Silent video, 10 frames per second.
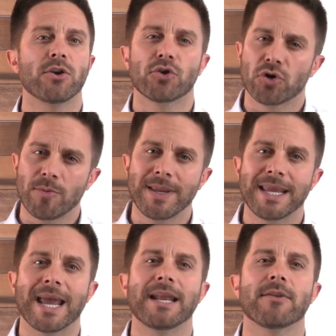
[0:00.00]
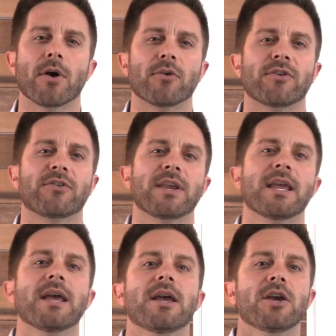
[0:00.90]
And you should be getting those. You
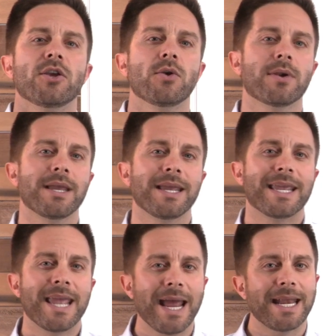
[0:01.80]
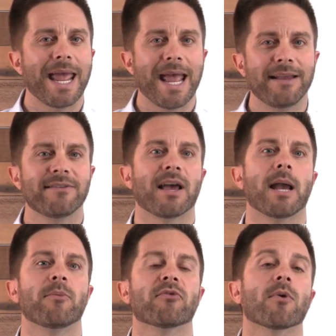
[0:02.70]
see, you can get
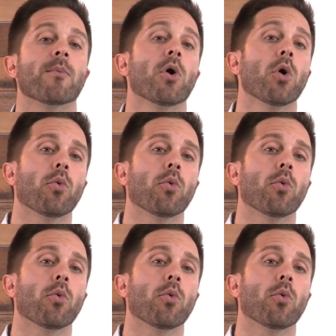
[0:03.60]
enzymes from